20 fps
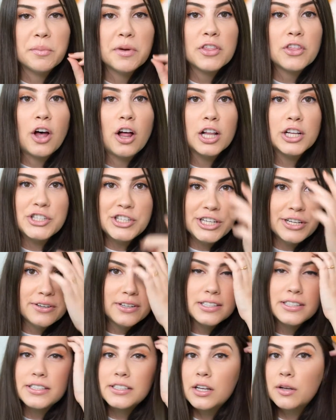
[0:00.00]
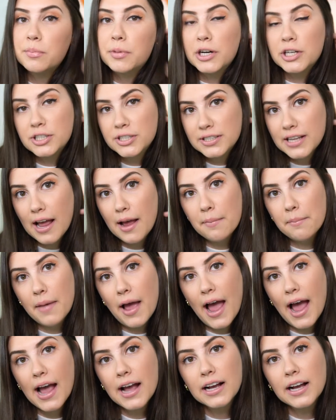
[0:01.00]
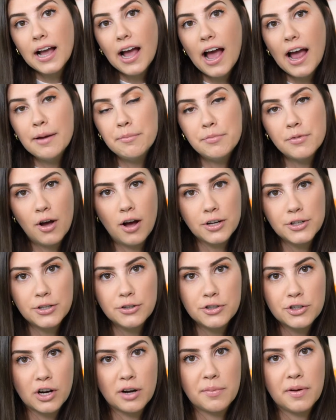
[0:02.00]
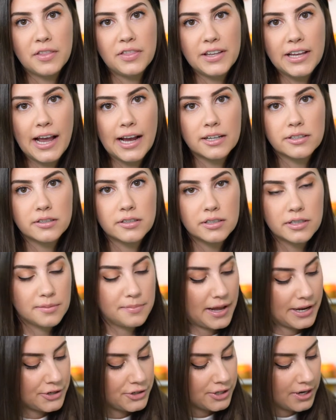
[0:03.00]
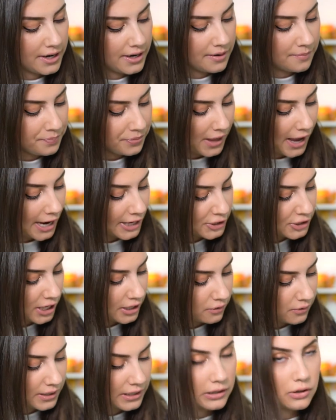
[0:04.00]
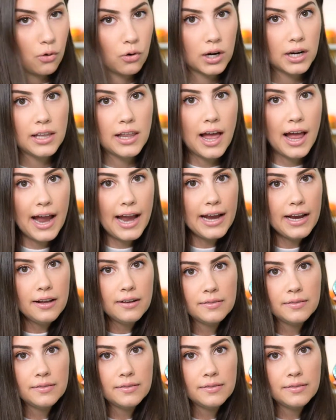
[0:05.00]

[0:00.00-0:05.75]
Mythology, you can still purchase at MAC. I'm not too sure about the extra dimension eyeshadow in Lorelei,